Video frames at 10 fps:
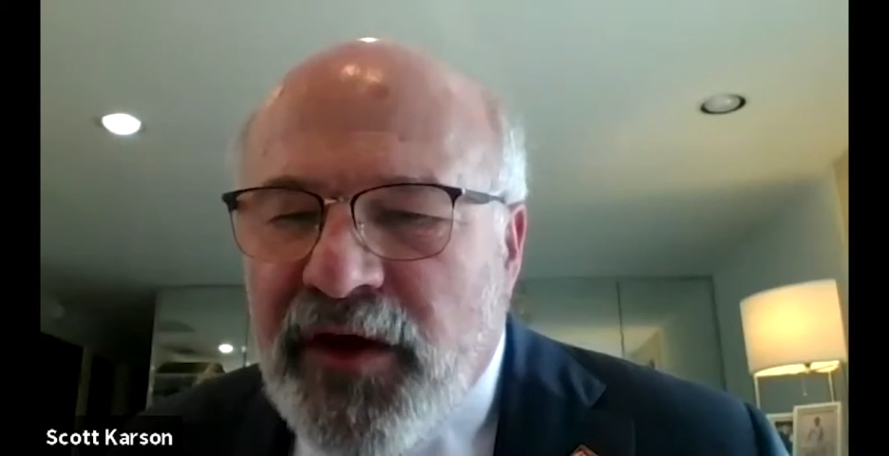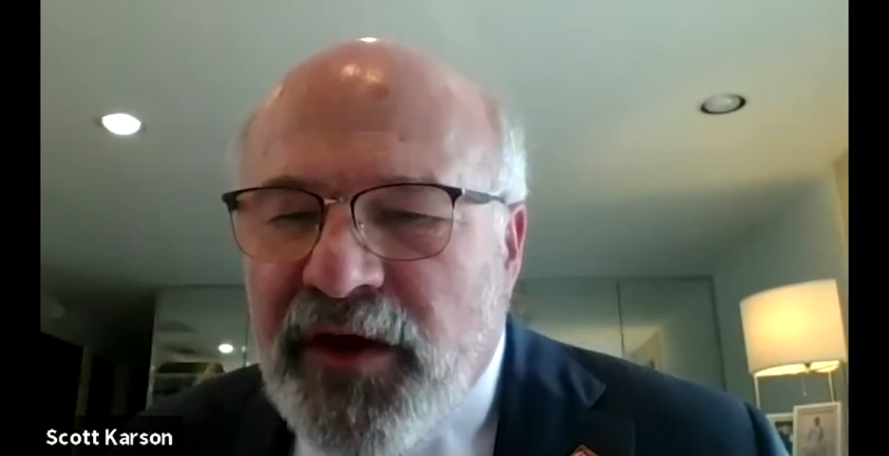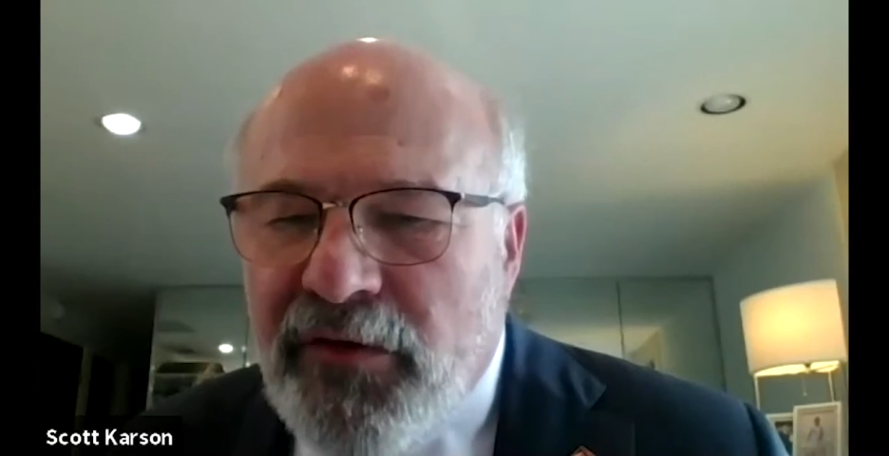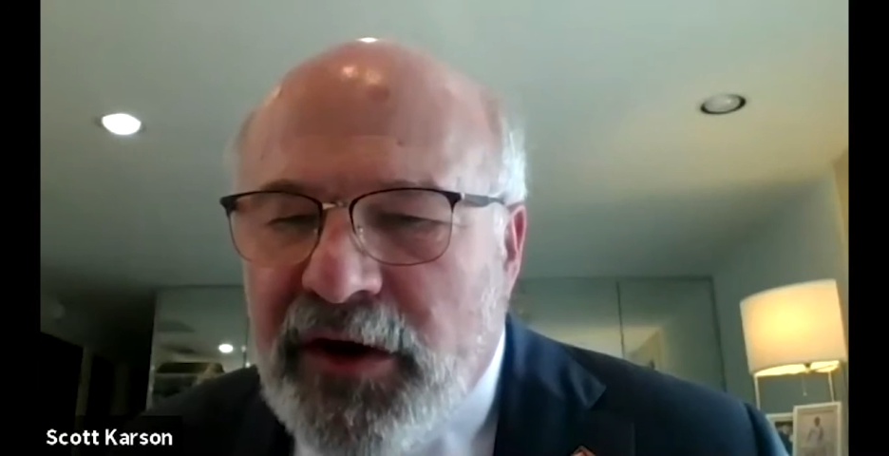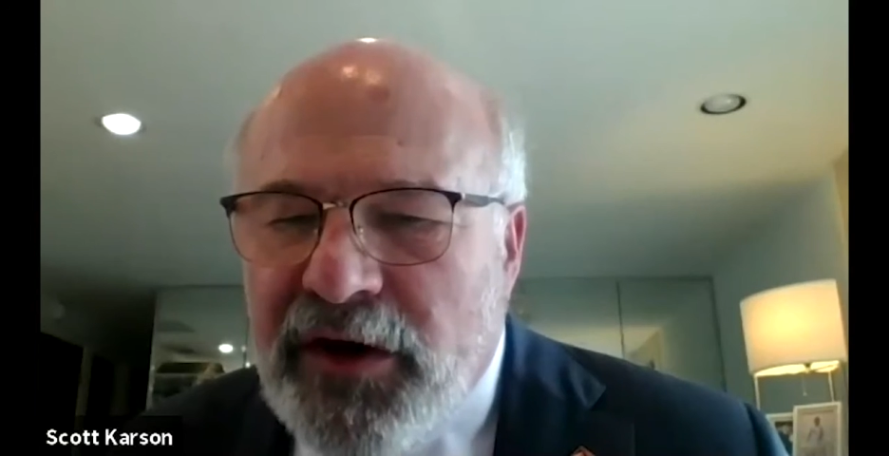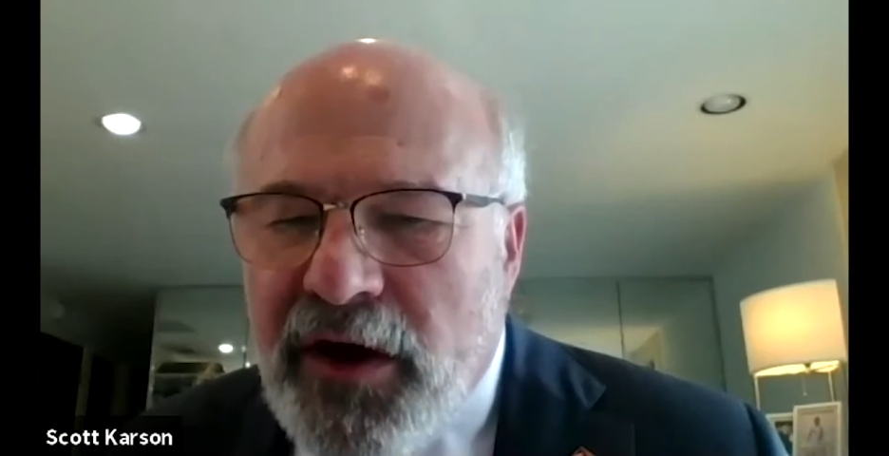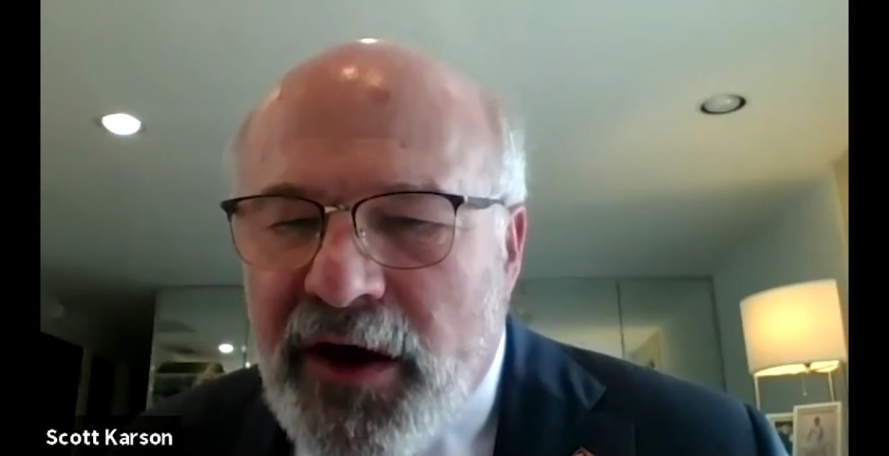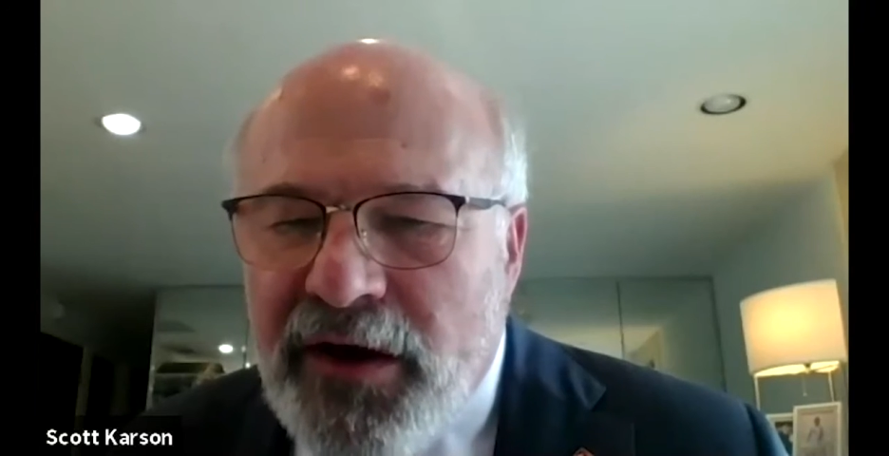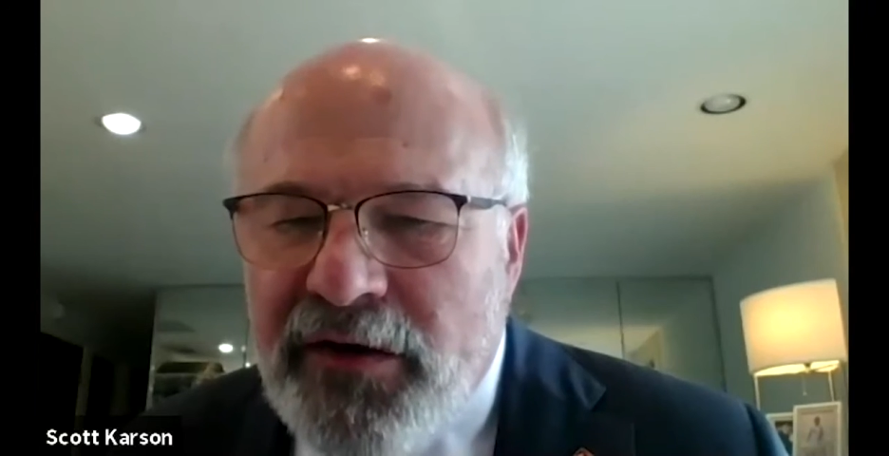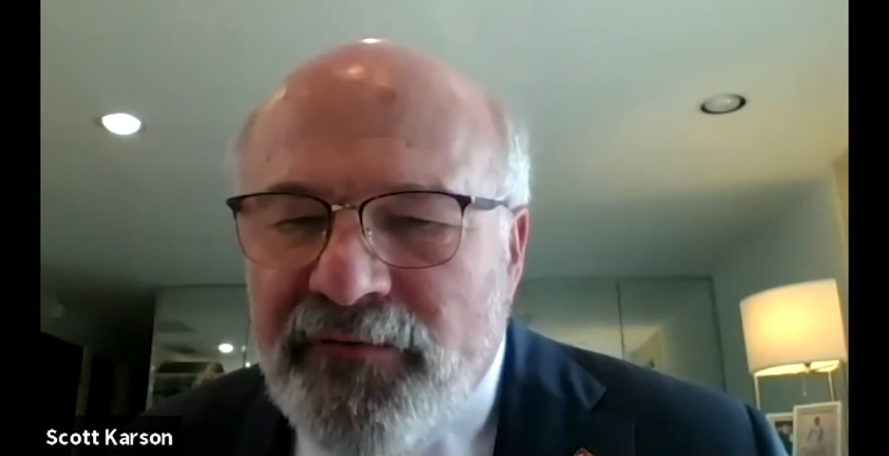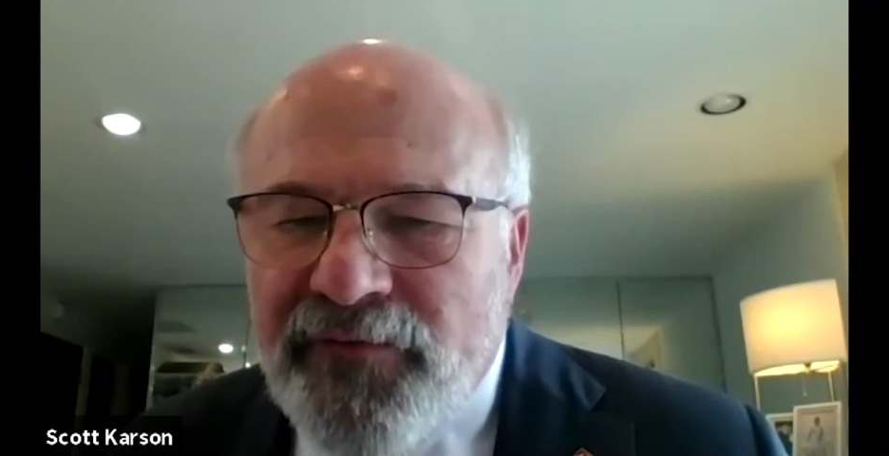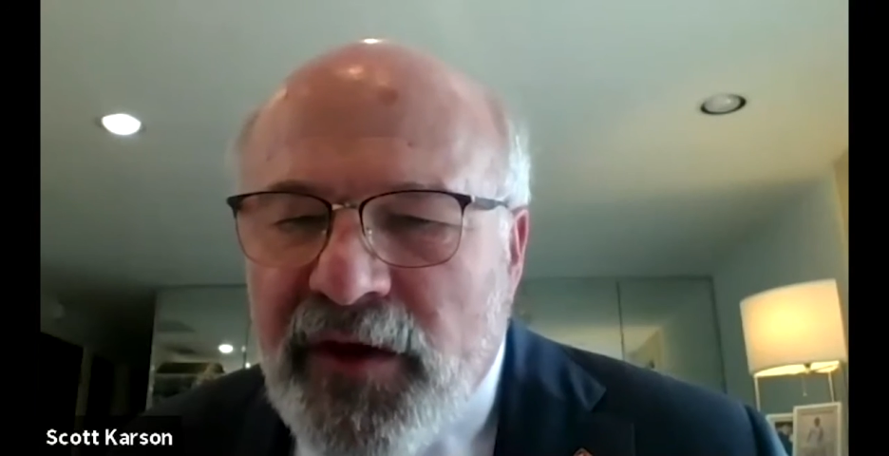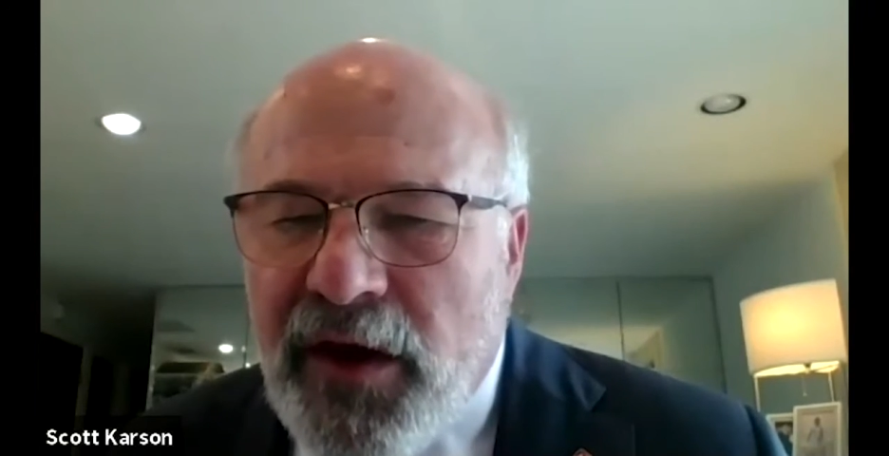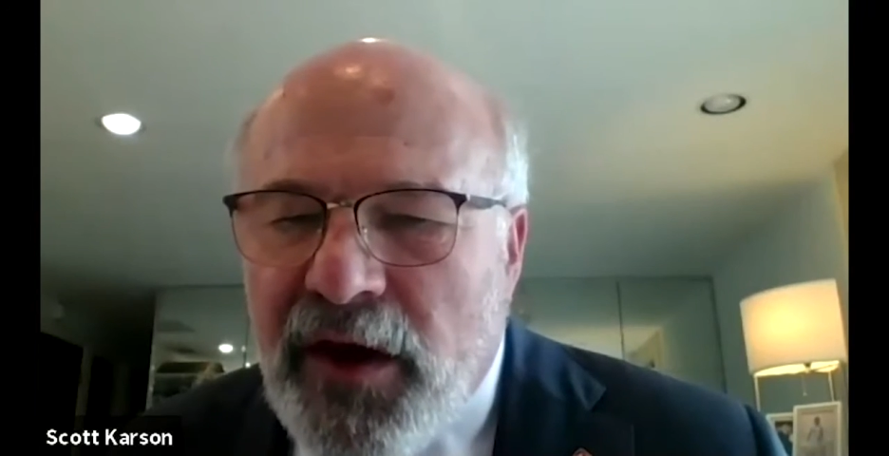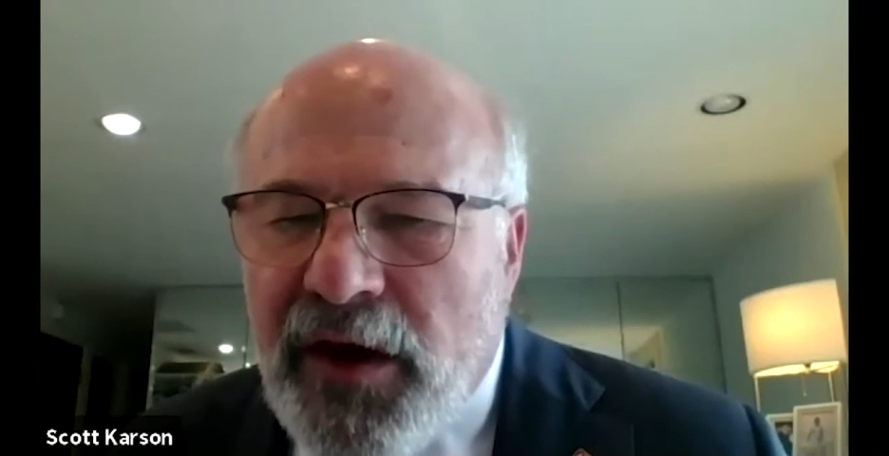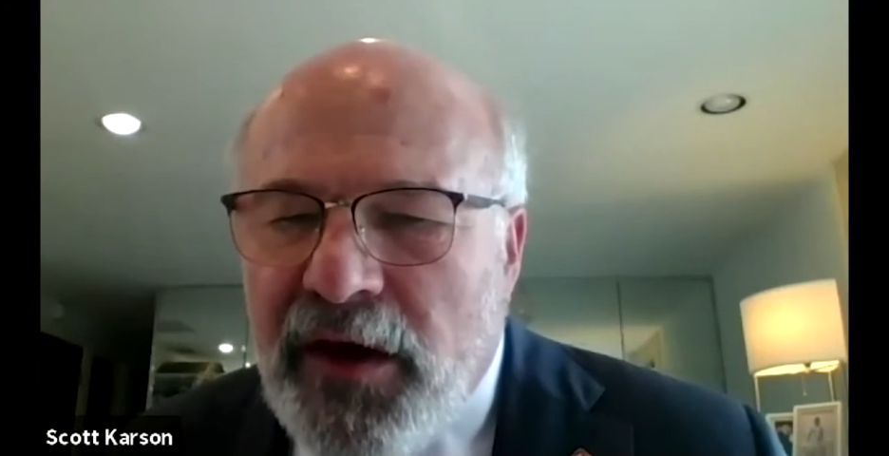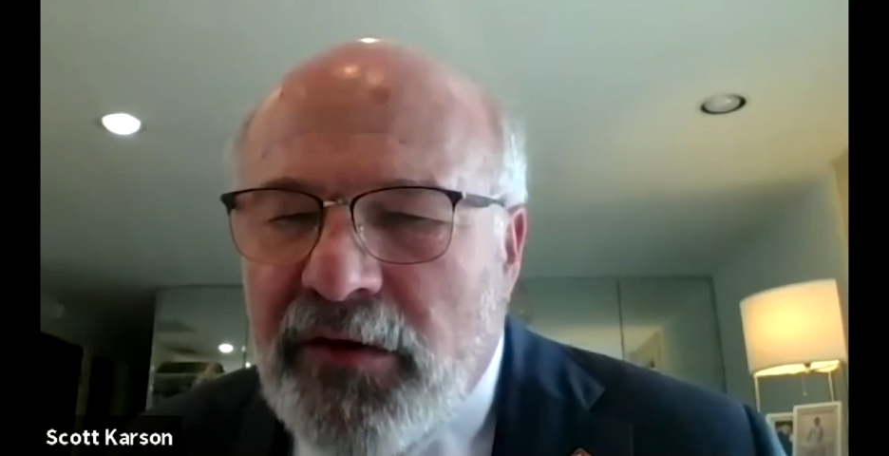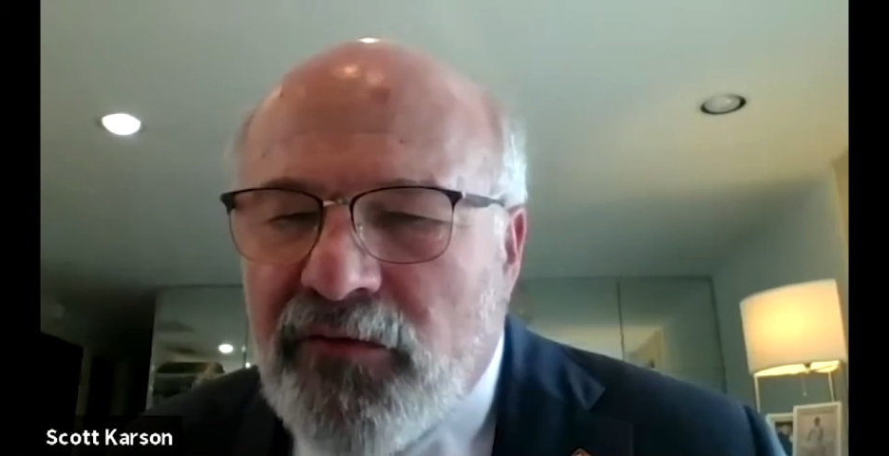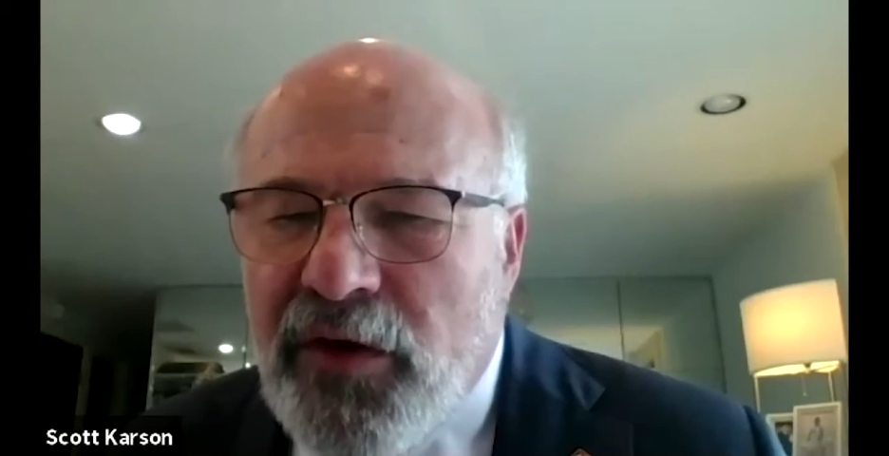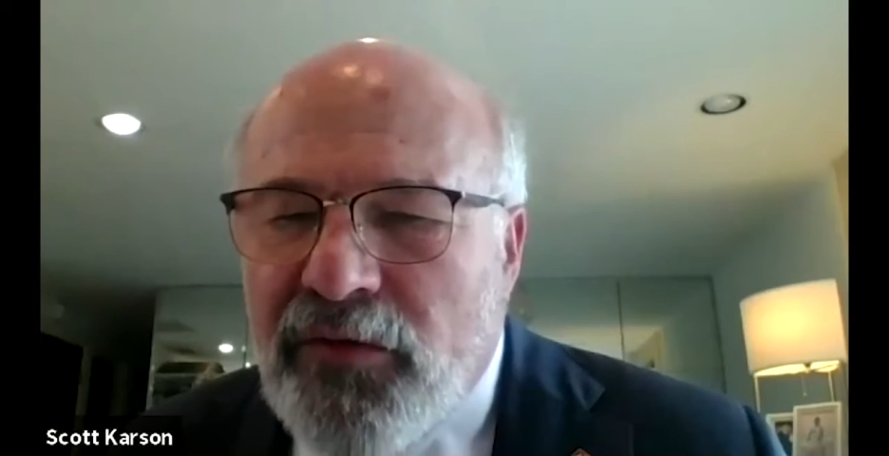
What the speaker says: hearing none, we